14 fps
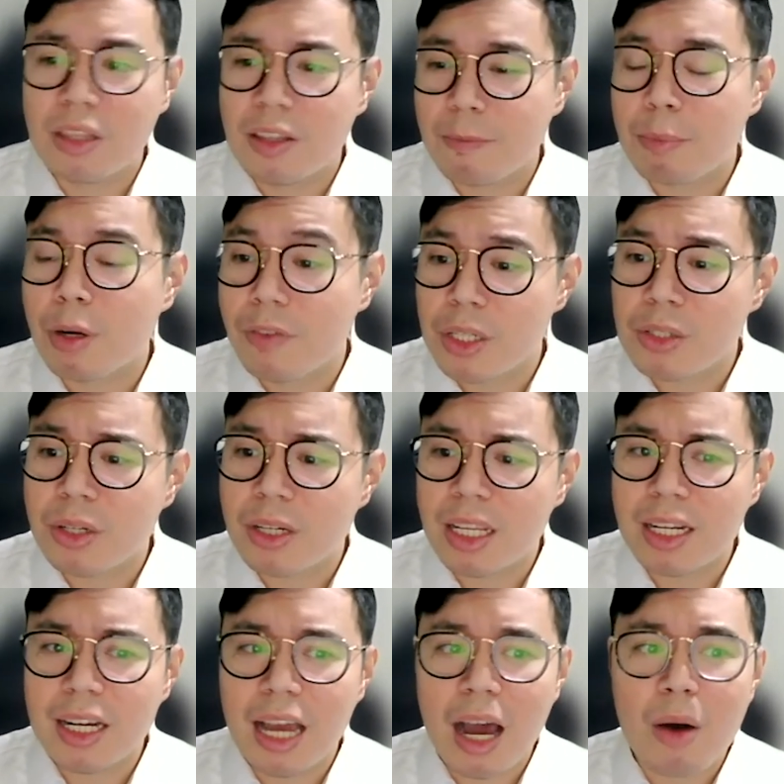provision
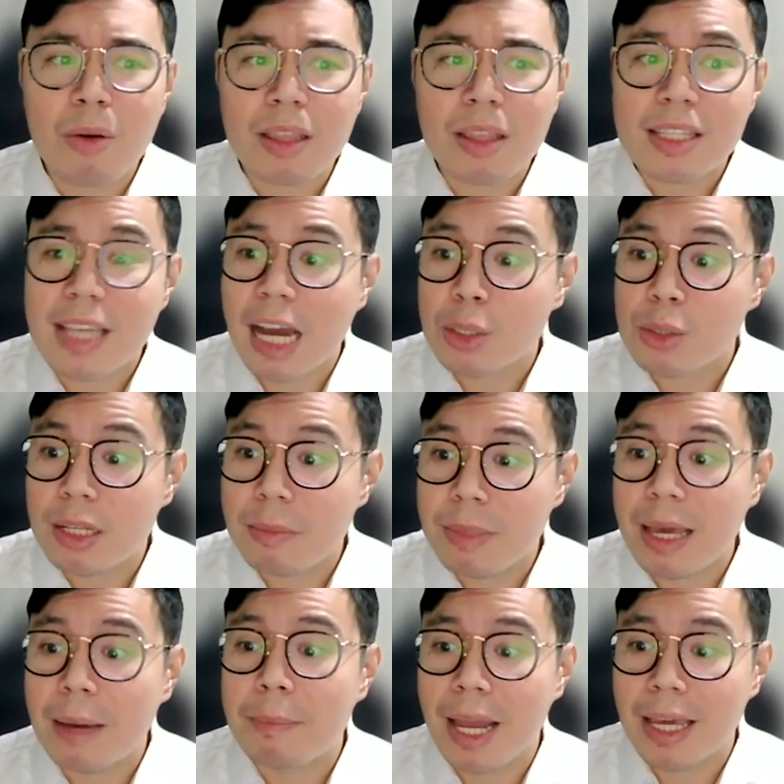and how can this actually be
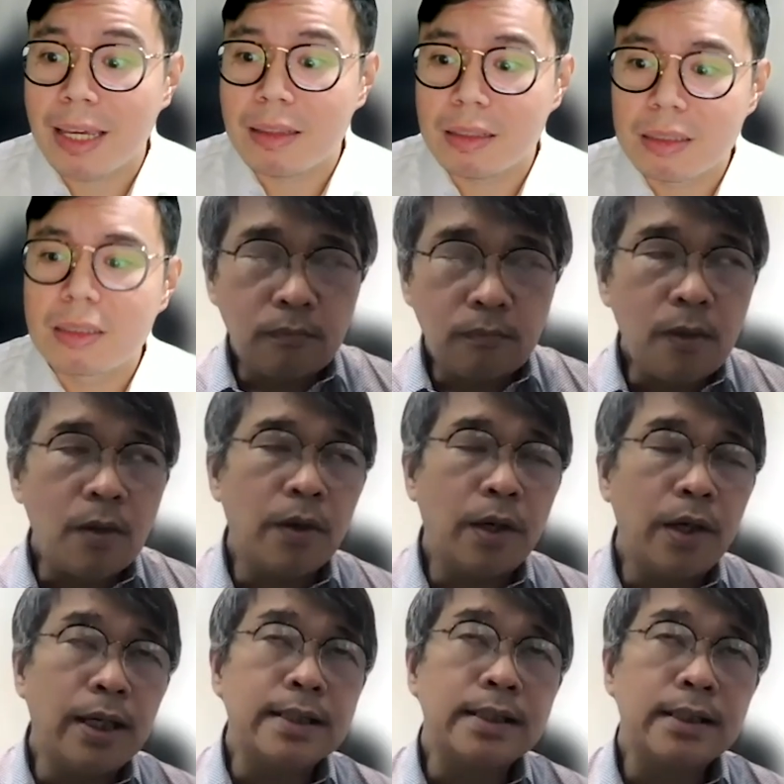applied?
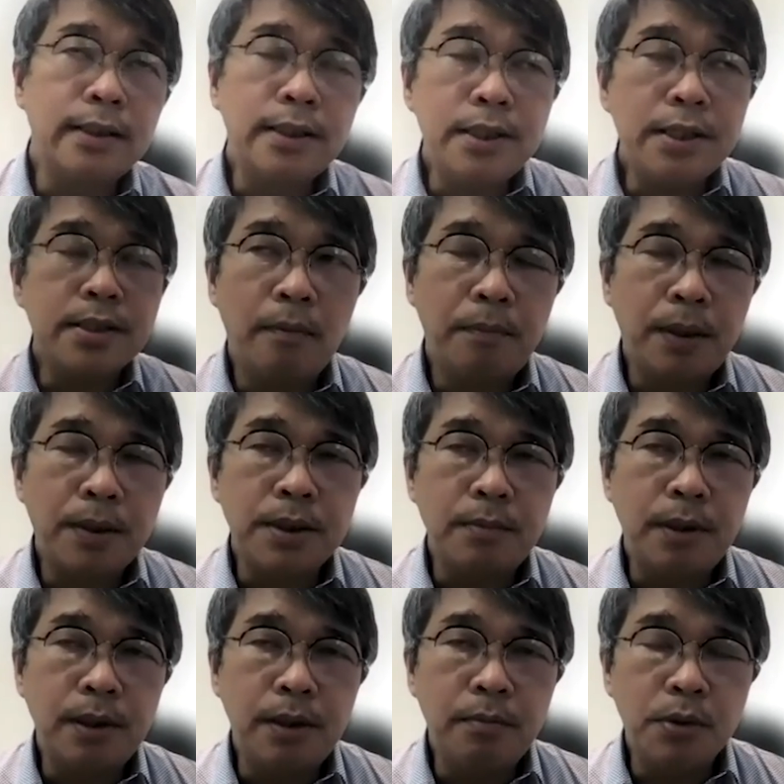Yes, this is possibly
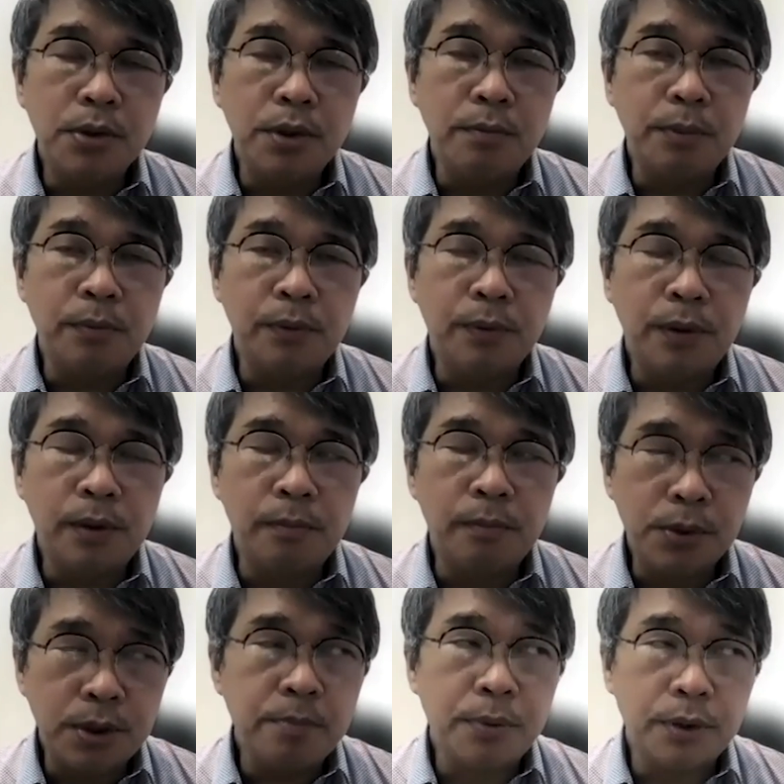the most
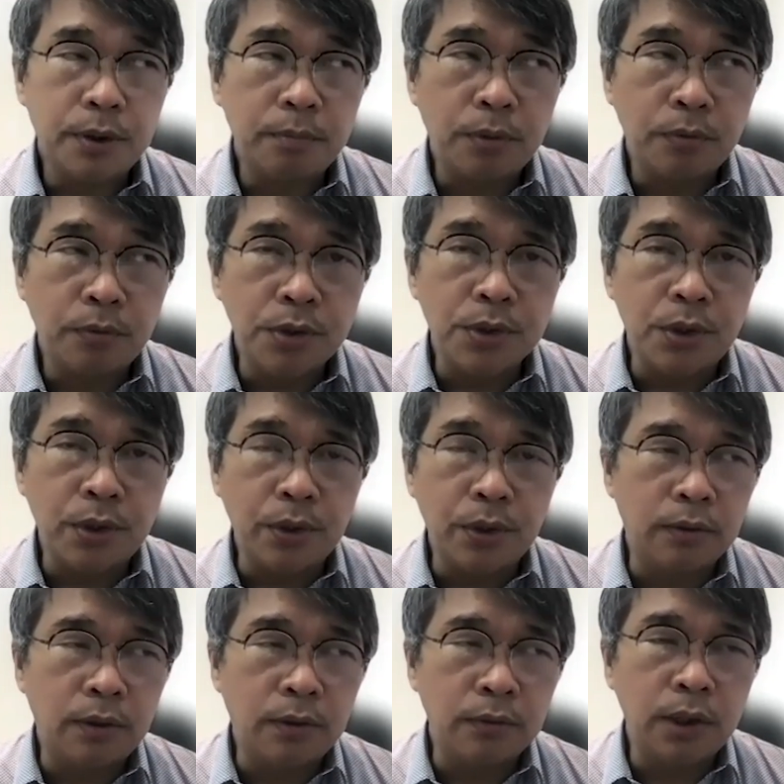important provision
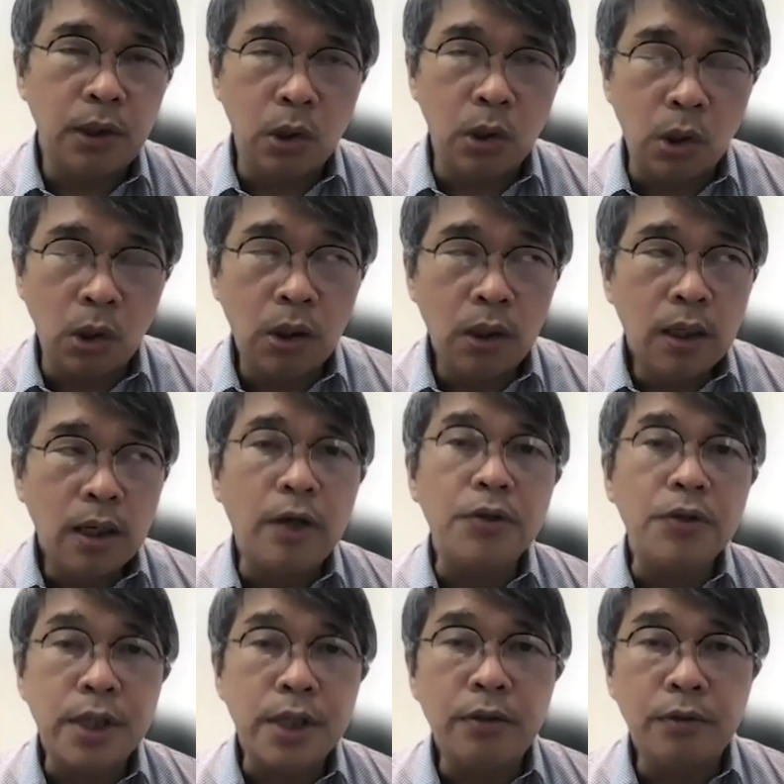of the law
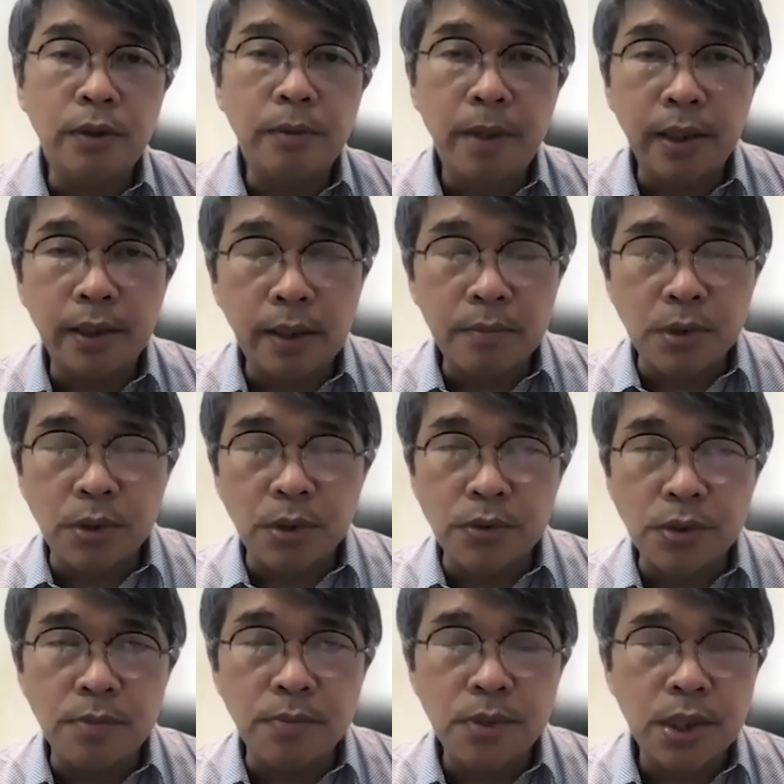outside of the maritime zones
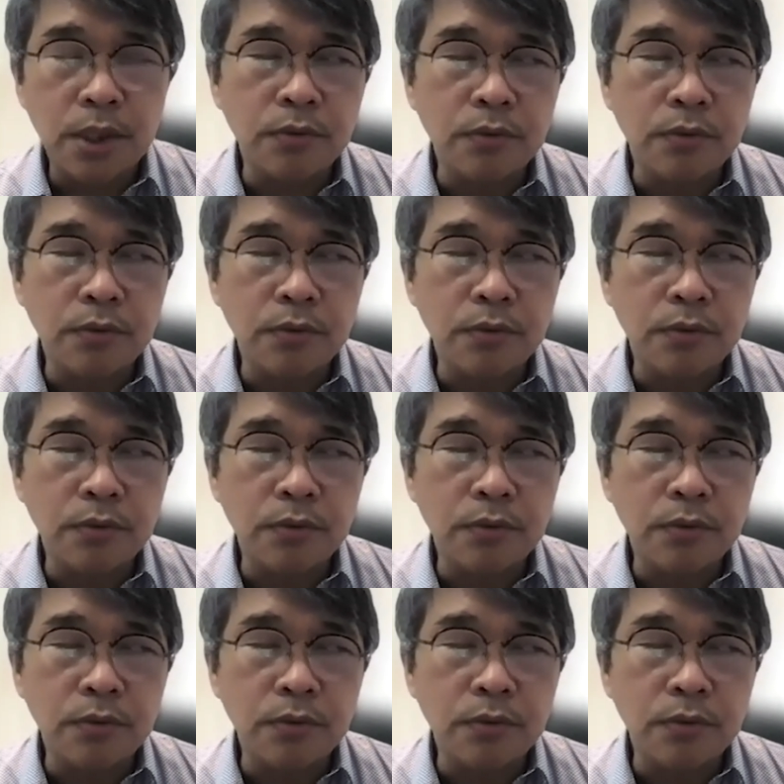themselves,